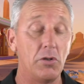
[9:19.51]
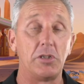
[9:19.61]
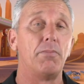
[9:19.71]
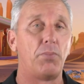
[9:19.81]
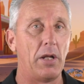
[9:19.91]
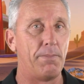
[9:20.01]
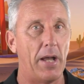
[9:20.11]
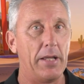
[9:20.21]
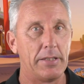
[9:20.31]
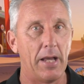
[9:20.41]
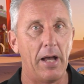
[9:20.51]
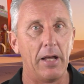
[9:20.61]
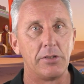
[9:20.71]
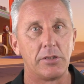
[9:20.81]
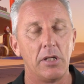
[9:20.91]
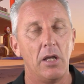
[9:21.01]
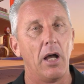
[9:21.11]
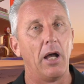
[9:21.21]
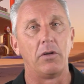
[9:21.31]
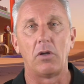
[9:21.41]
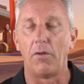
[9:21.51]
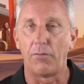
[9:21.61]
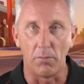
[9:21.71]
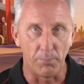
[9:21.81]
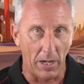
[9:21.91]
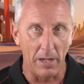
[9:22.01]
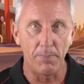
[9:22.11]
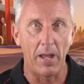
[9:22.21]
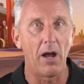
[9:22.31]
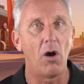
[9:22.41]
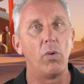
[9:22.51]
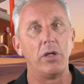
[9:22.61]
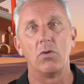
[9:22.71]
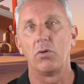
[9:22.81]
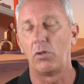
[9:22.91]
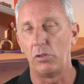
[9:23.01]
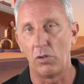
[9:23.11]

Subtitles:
using prepaid cards, go through PayPal where